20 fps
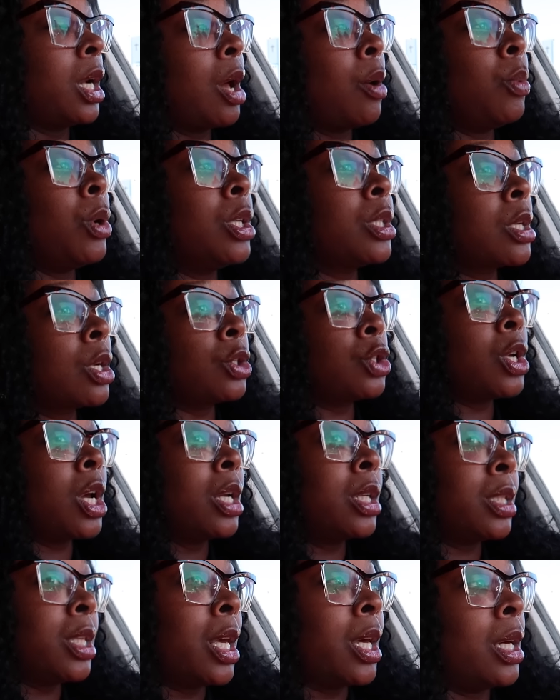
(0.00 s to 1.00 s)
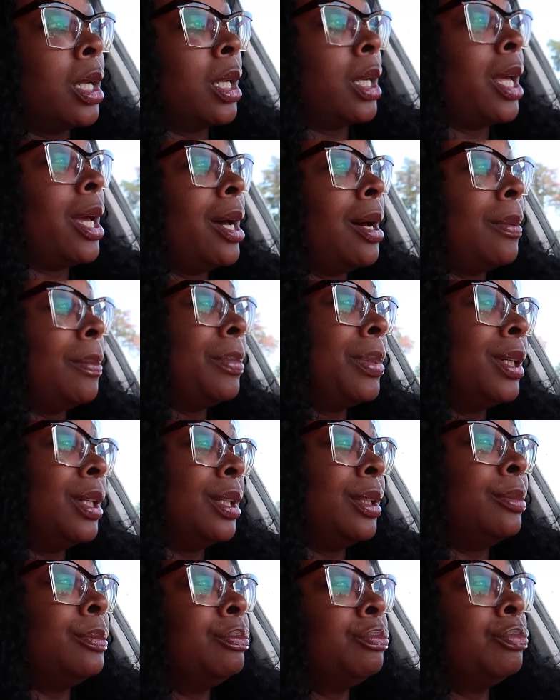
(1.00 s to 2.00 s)
I was gonna try to take a nap,
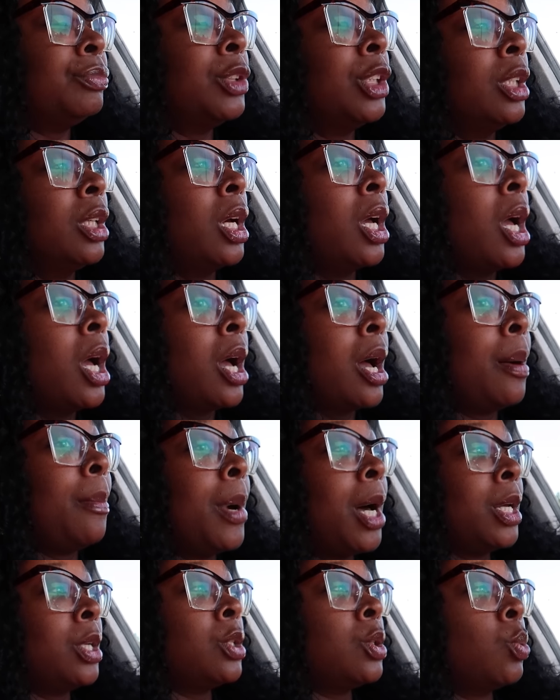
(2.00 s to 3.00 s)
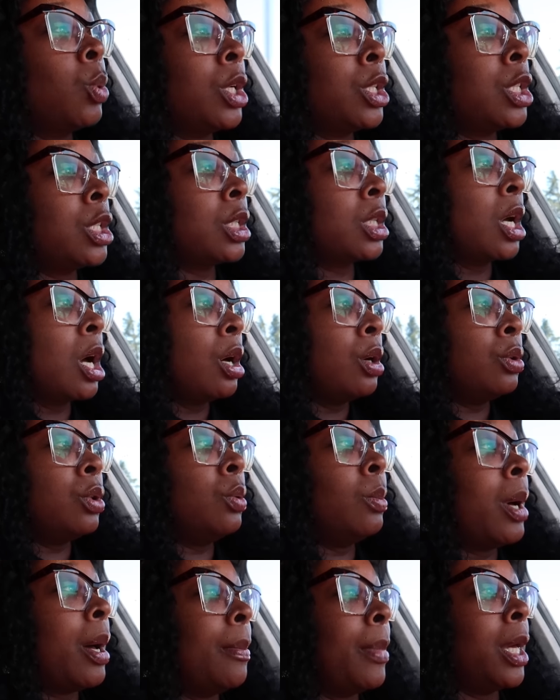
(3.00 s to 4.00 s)
but I might as well just go and
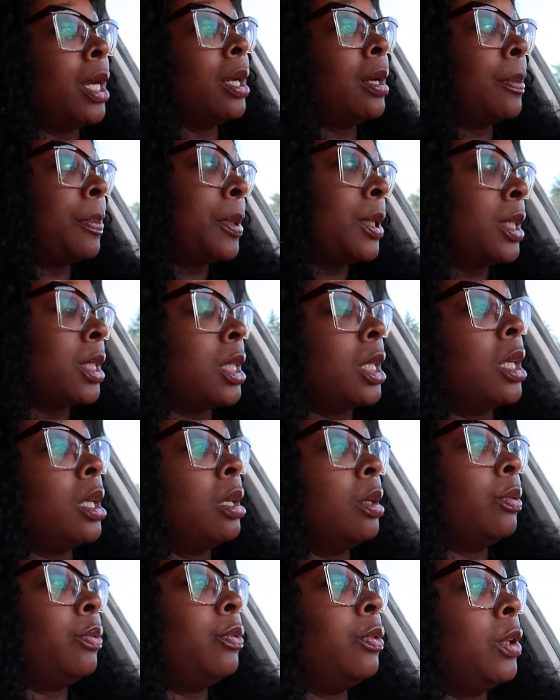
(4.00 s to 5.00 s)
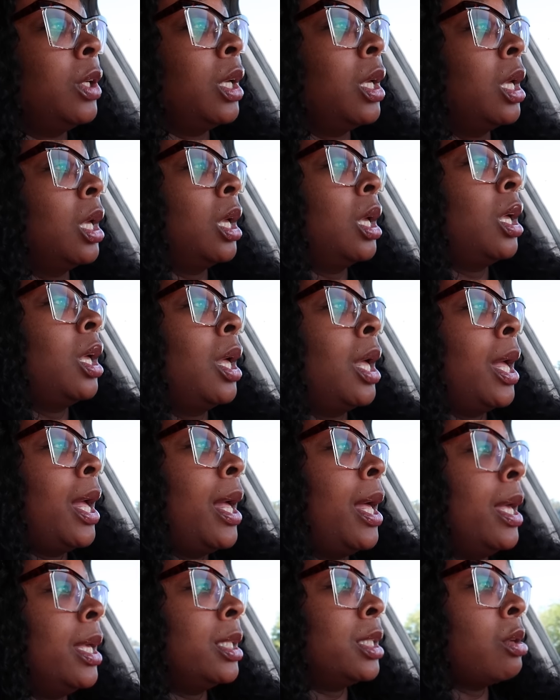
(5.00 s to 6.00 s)
do my makeup and stuff,
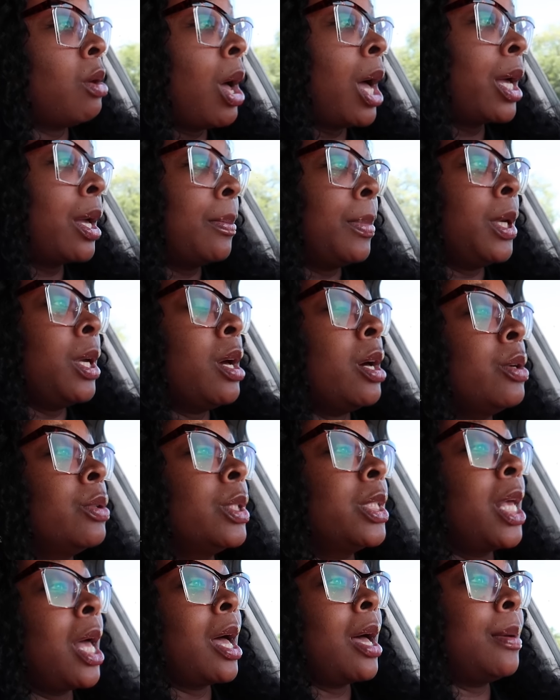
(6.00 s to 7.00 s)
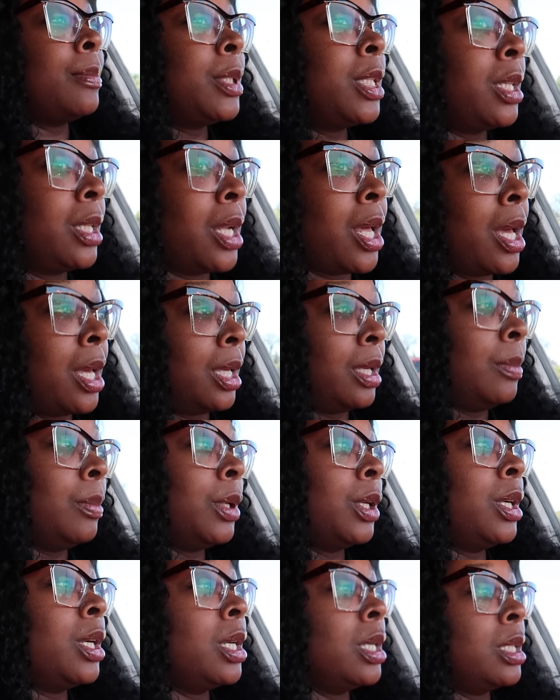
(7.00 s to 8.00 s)
and so I can be on time tonight,
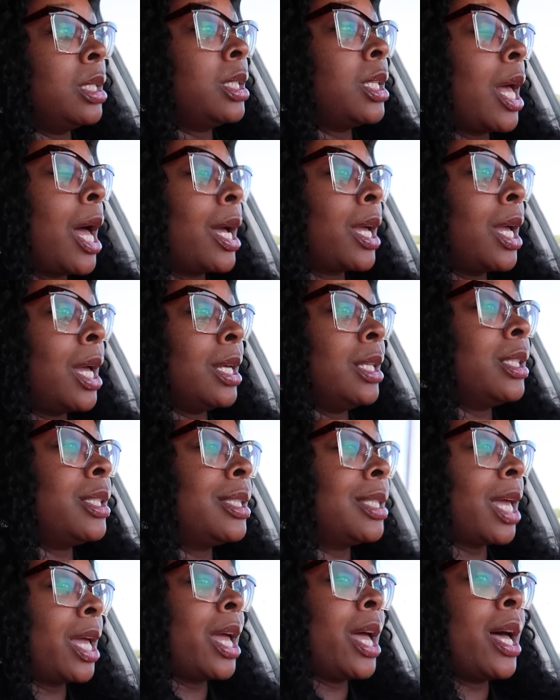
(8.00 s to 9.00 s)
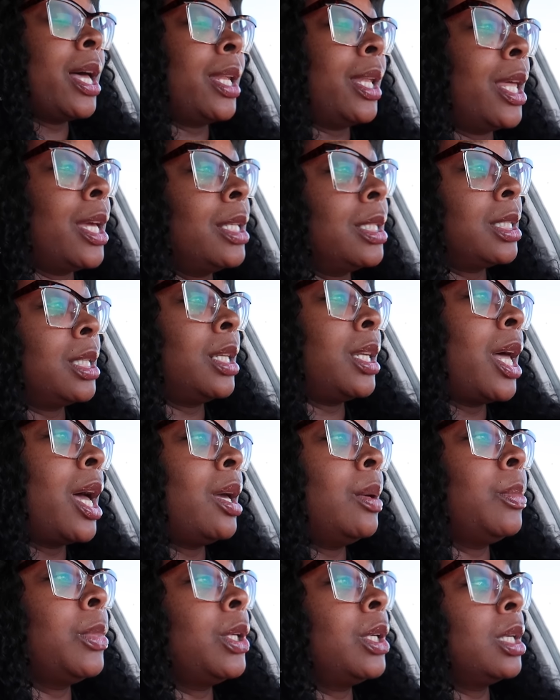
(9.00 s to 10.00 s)
because I can't stay out late
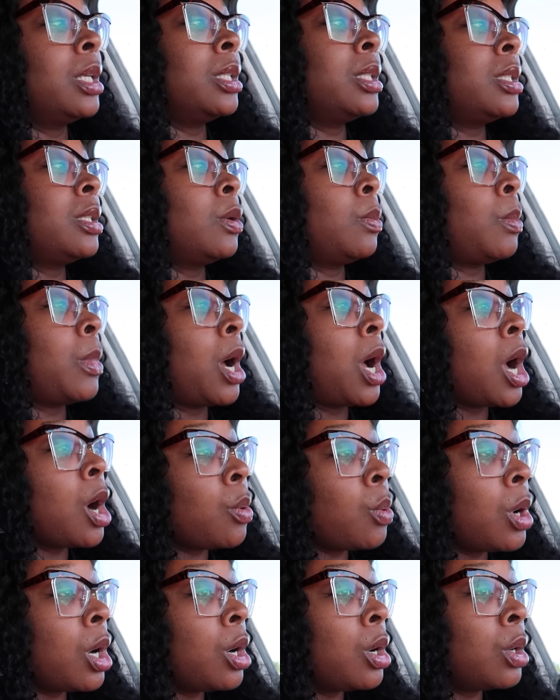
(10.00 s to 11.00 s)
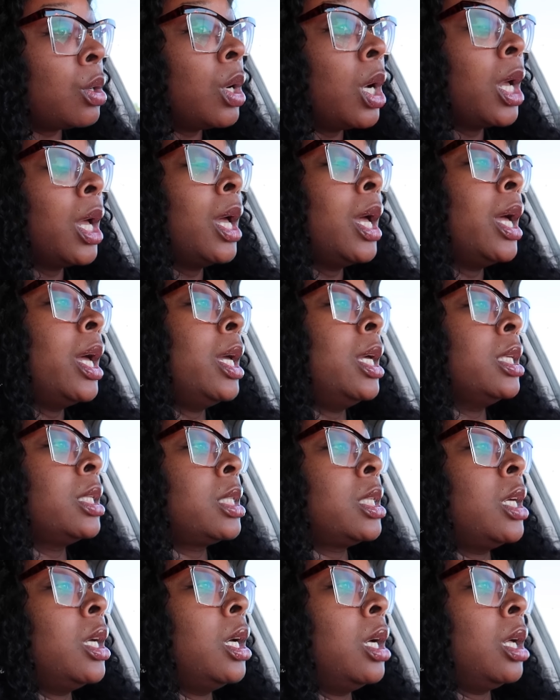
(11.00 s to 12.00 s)
tonight, because tomorrow is
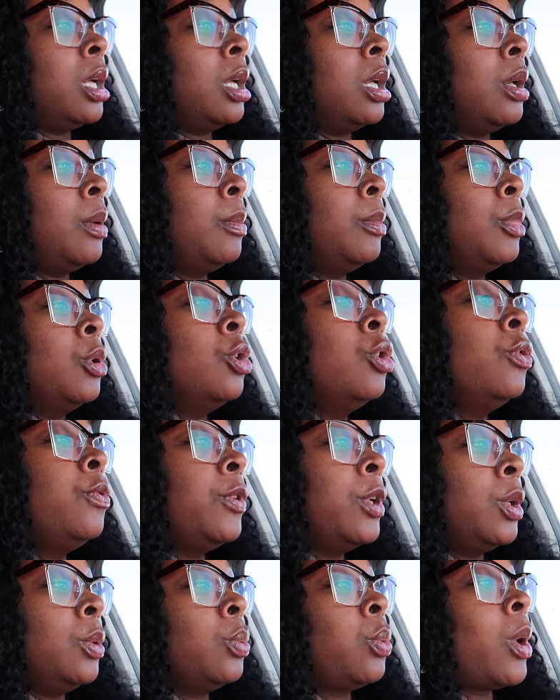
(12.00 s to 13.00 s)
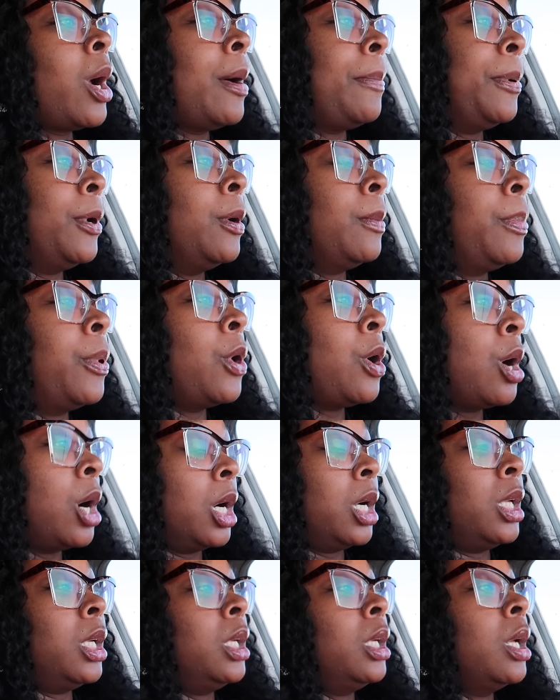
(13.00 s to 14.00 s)
the um, movie wrap-up
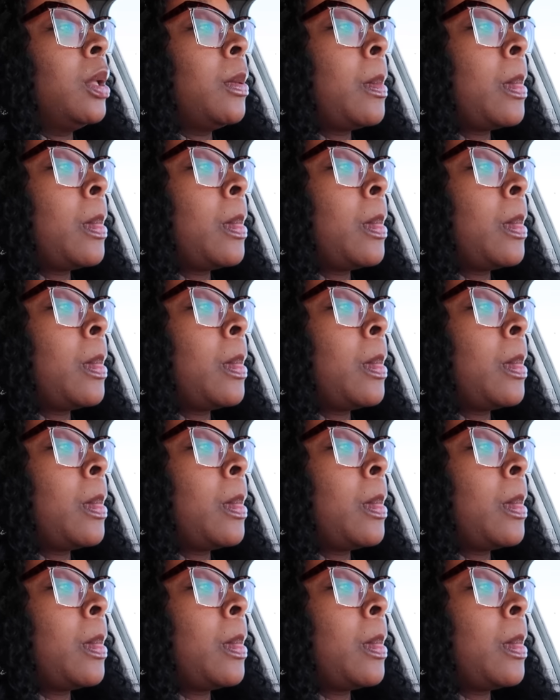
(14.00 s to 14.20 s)
party,